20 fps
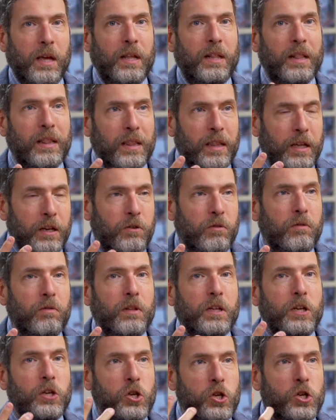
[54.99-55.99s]
It
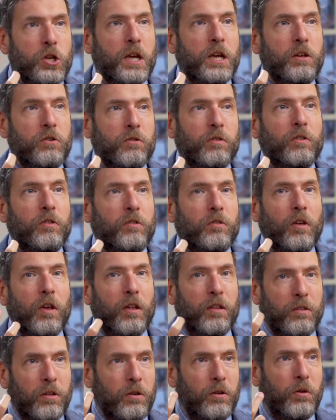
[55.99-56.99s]
literally changes
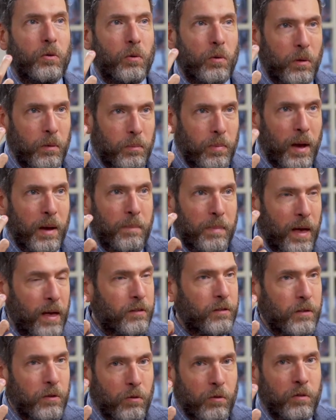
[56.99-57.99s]
the neural
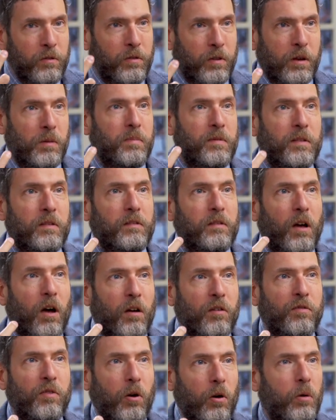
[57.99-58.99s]
bypass, neurosynapses
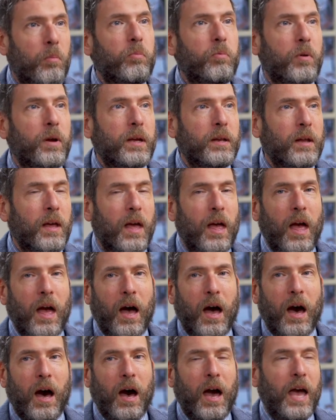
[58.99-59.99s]
of our brain.
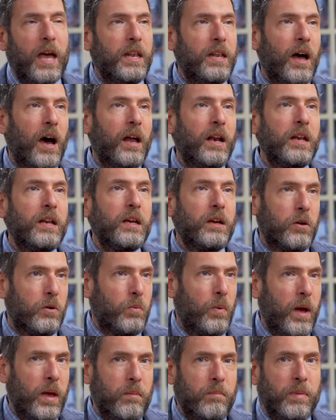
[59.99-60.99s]
Uh, and not in a good
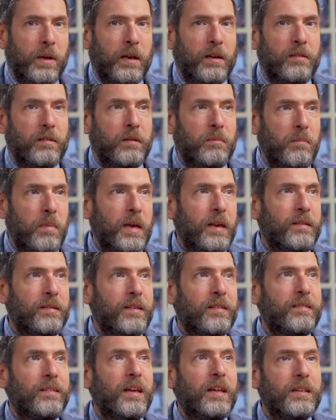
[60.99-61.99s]
way, because it makes
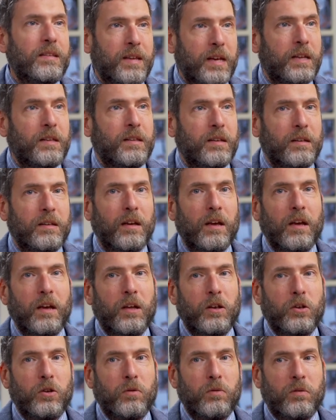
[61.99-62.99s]
us addicted
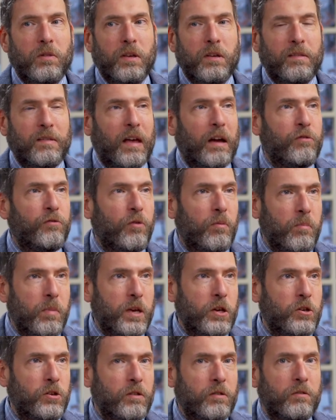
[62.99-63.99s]
to these
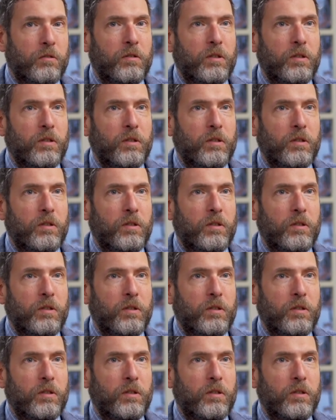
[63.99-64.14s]
affirmations, to